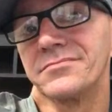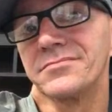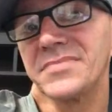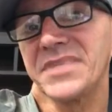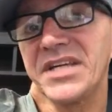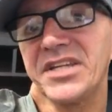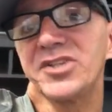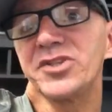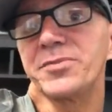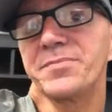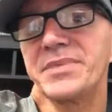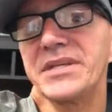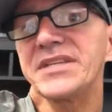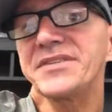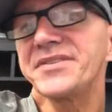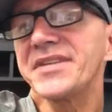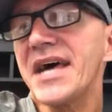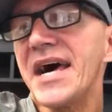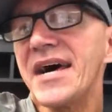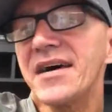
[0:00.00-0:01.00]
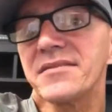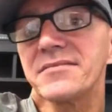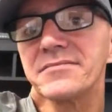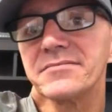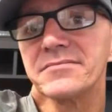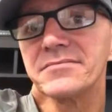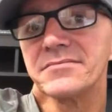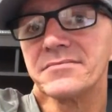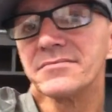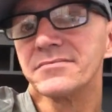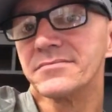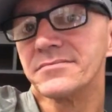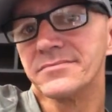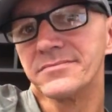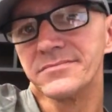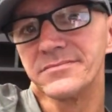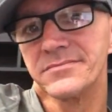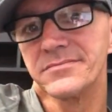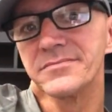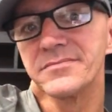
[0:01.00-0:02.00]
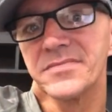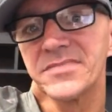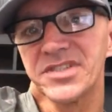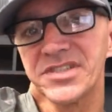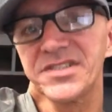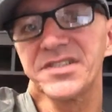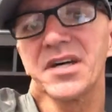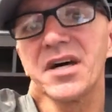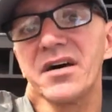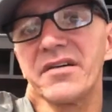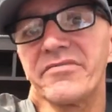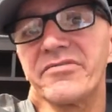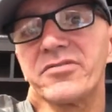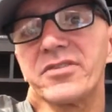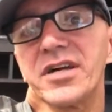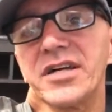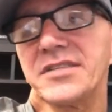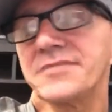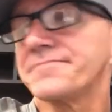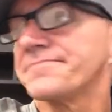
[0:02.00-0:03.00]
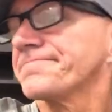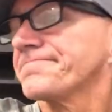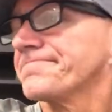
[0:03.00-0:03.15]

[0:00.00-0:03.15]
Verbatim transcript: Can you beat that? It's tough, right?